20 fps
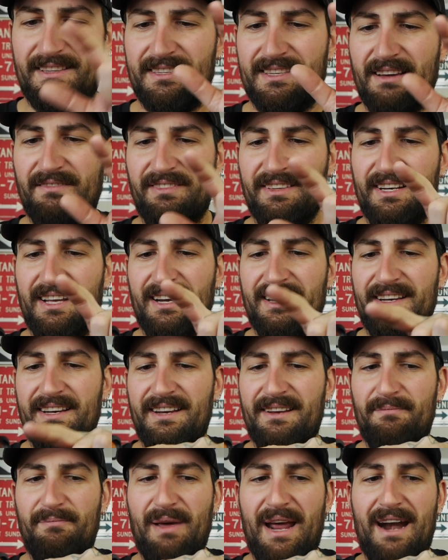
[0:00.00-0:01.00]
Definitely not
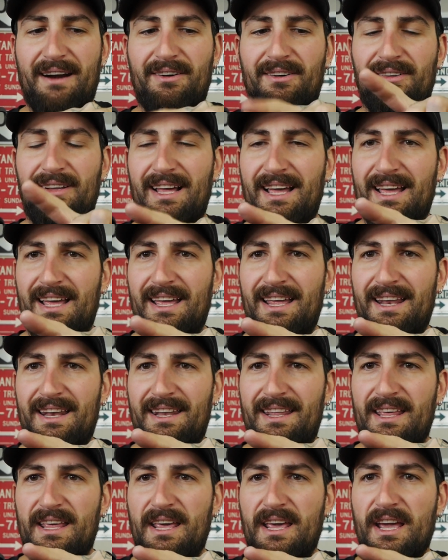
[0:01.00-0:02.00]
needed. Barrel
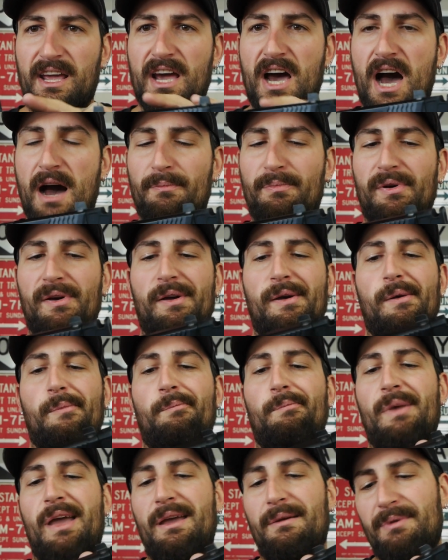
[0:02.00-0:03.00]
and comp.
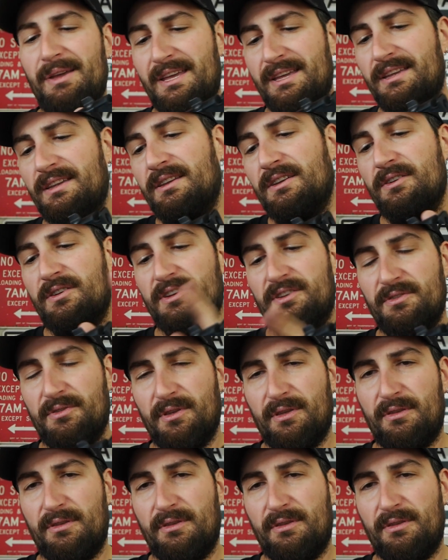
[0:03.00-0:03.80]
Maybe you could do the